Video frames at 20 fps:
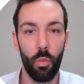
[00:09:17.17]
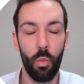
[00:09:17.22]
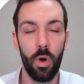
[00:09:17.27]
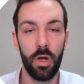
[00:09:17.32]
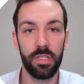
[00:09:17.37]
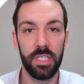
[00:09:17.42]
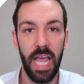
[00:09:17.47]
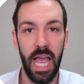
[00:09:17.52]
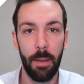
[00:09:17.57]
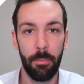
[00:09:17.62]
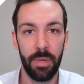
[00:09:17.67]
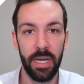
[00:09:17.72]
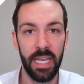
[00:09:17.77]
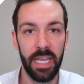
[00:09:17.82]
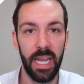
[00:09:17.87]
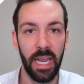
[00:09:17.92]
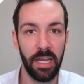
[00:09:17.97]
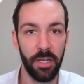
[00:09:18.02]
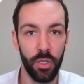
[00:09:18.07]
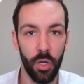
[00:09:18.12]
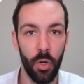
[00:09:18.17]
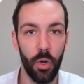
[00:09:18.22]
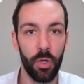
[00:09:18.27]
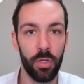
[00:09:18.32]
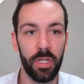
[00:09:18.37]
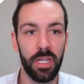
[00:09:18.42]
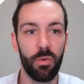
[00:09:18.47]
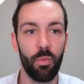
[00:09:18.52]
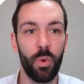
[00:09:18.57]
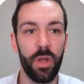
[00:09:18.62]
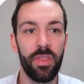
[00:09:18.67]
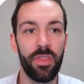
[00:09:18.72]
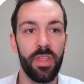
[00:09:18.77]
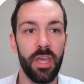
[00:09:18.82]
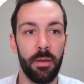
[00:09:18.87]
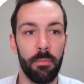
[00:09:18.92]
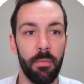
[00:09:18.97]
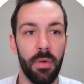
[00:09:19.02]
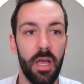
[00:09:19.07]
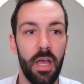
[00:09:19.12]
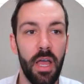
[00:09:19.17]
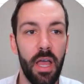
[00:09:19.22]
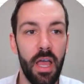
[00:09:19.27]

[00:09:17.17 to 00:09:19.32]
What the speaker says: what's happening internally with them.